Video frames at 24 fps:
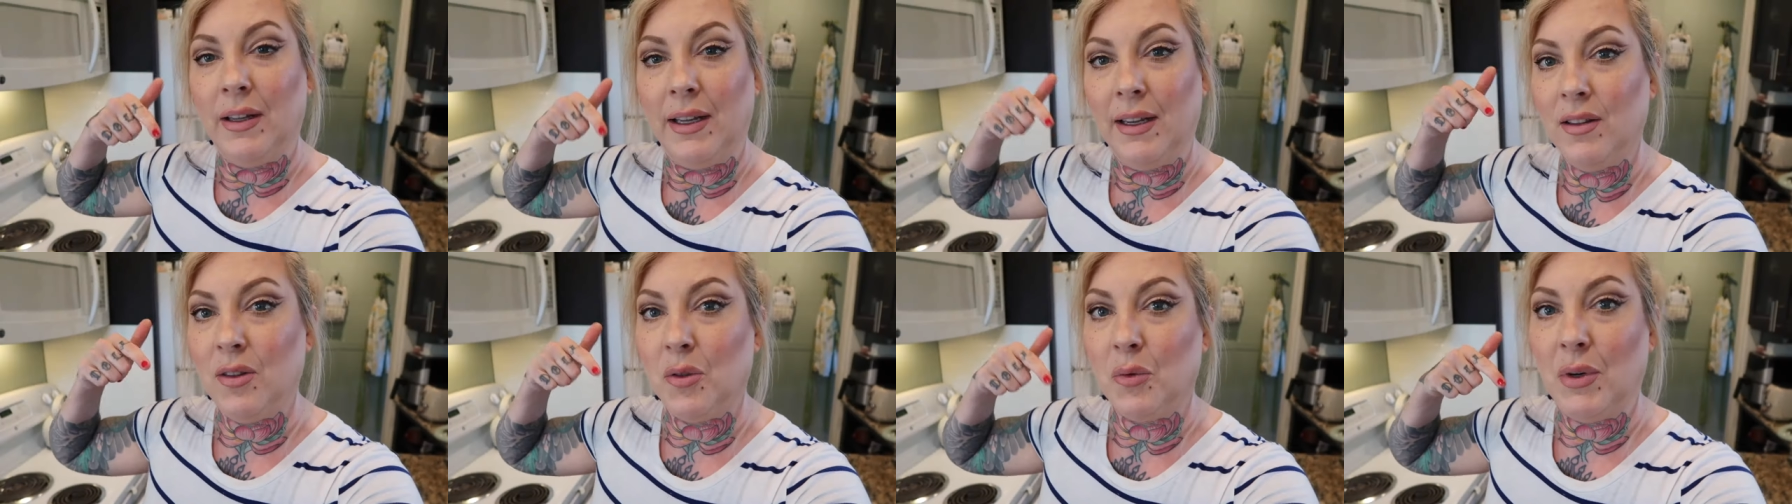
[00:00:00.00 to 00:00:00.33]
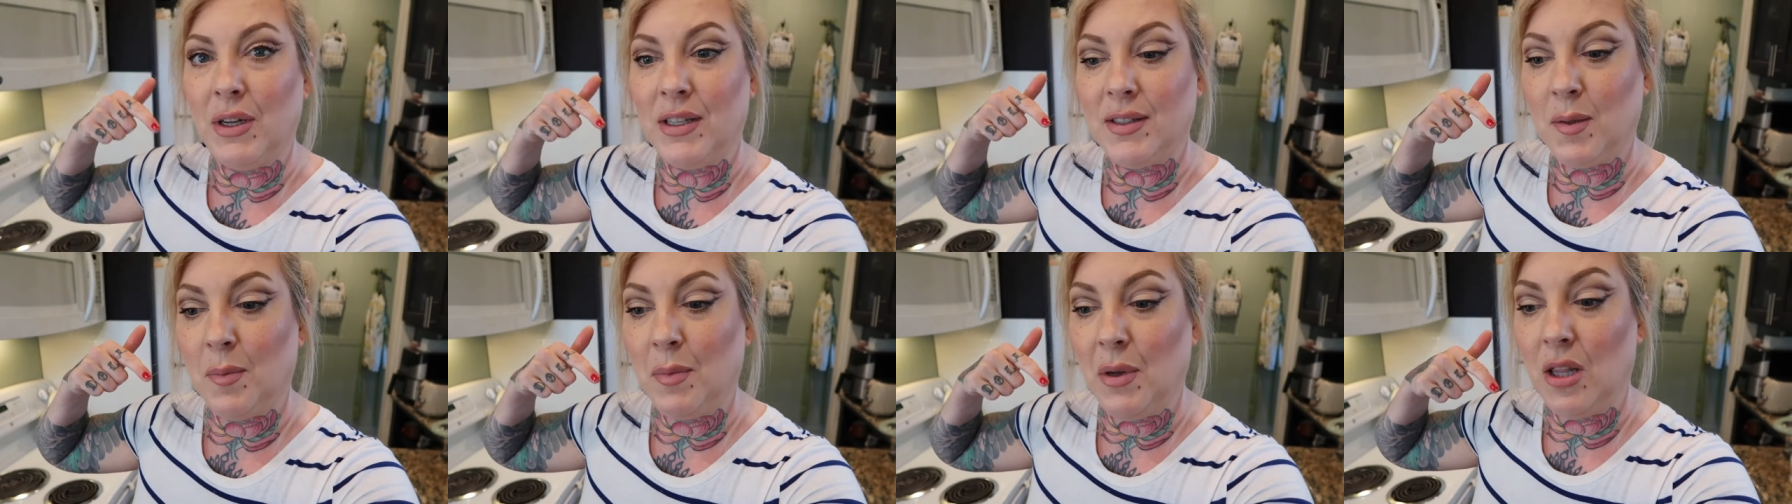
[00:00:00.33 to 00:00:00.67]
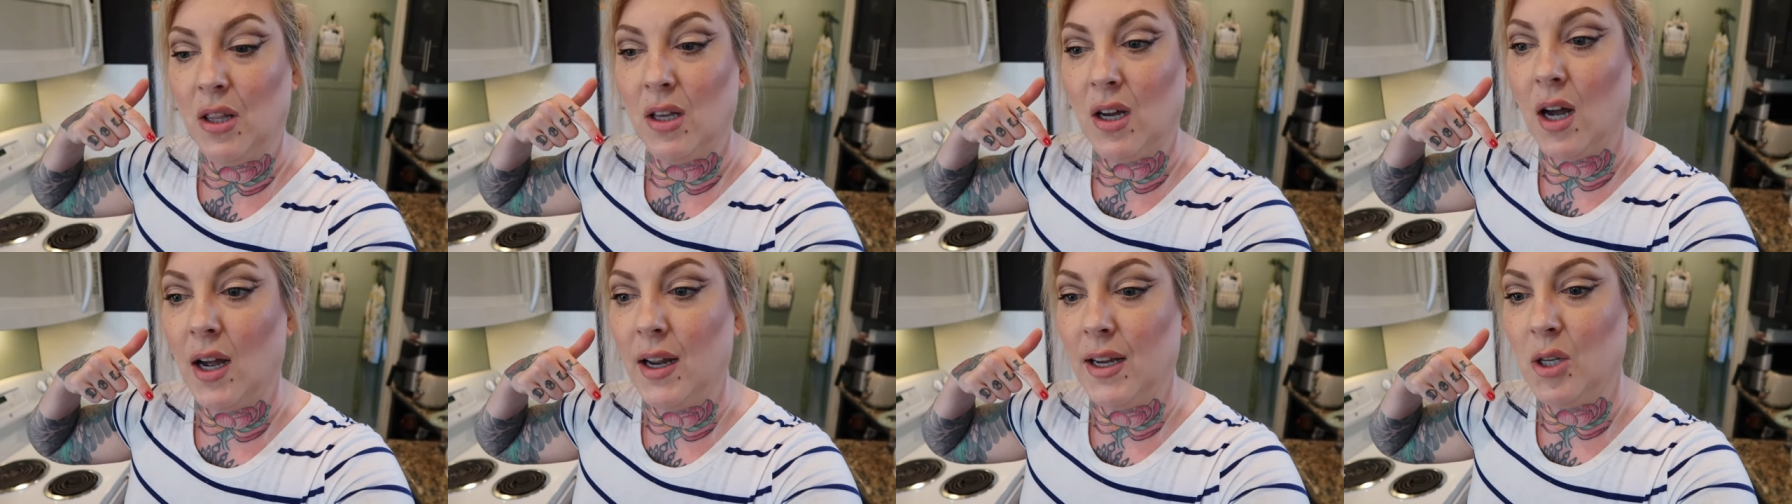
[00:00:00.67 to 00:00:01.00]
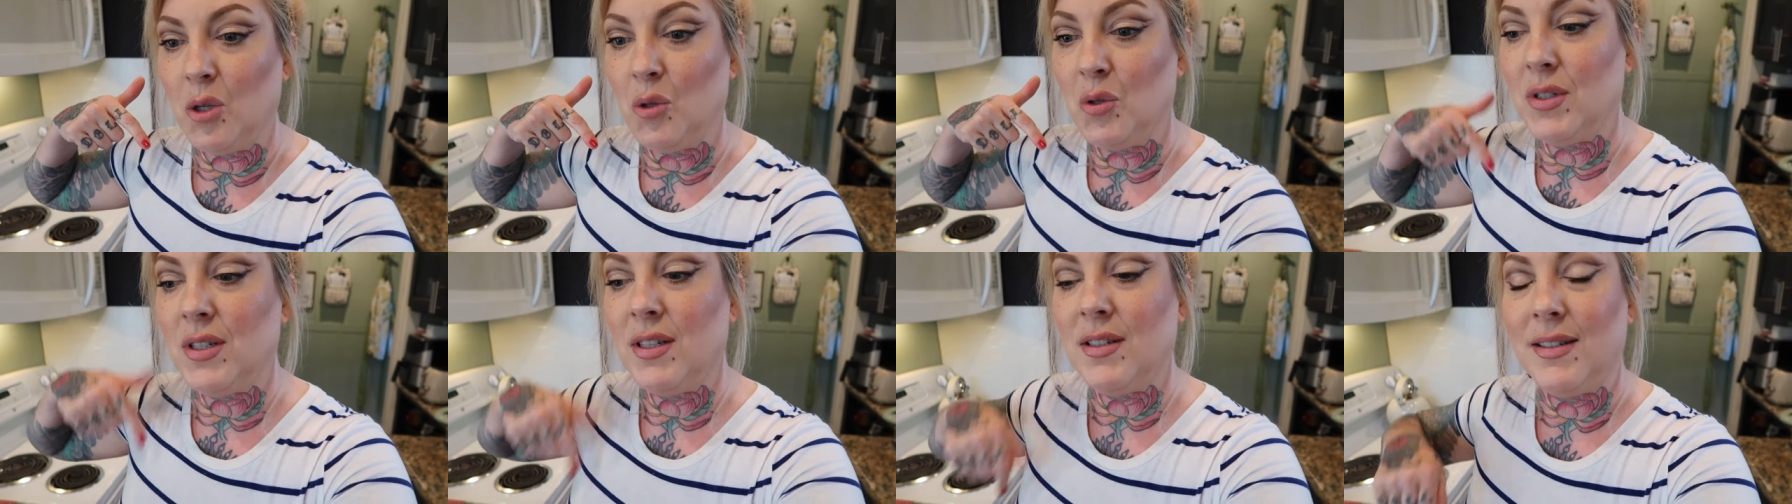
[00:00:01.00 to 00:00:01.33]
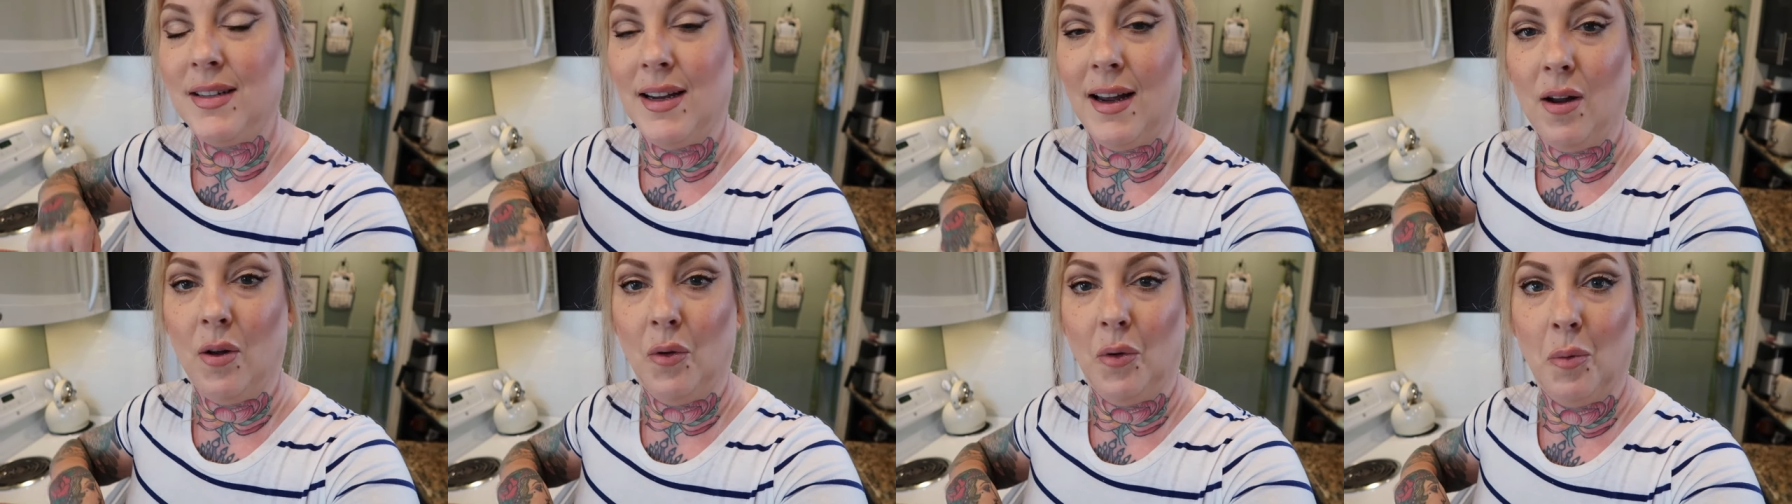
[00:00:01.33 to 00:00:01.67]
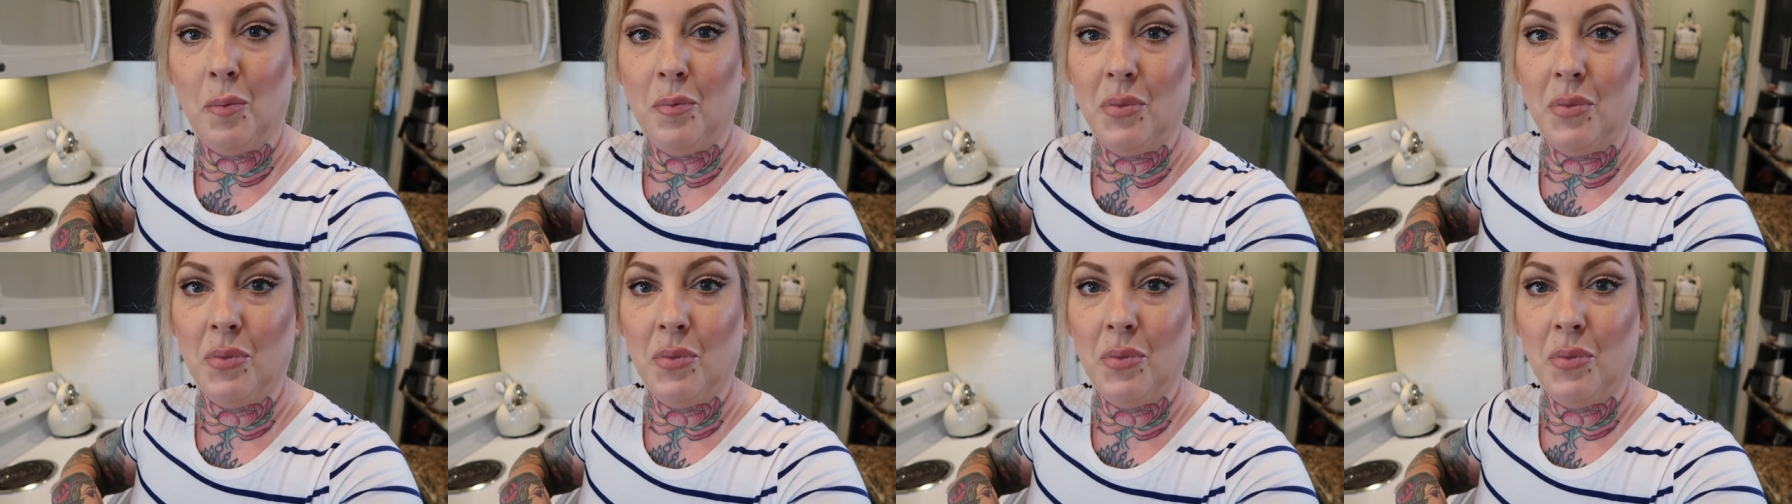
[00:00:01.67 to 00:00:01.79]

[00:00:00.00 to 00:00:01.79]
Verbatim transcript: link the recipe that I used down